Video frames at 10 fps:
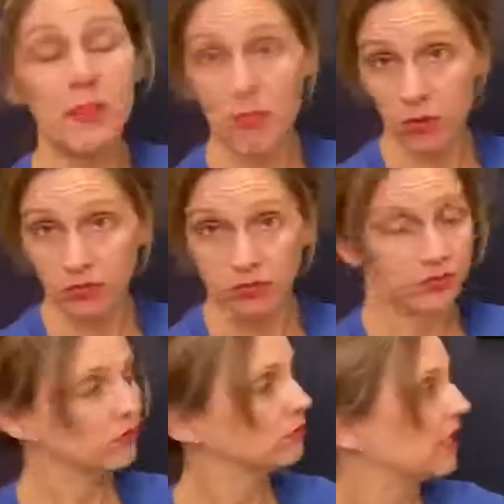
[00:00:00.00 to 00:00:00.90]
people
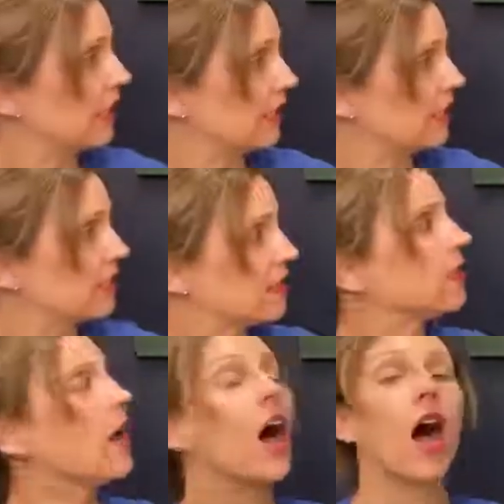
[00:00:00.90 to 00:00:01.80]
is
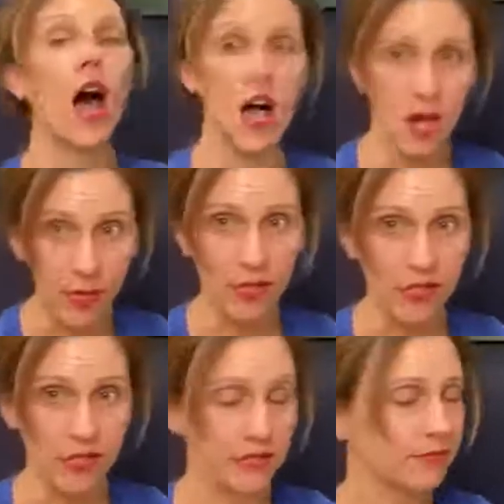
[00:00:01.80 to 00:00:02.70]
a
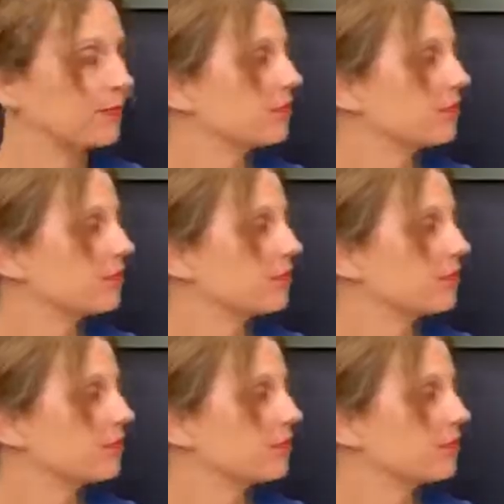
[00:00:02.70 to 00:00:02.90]
person.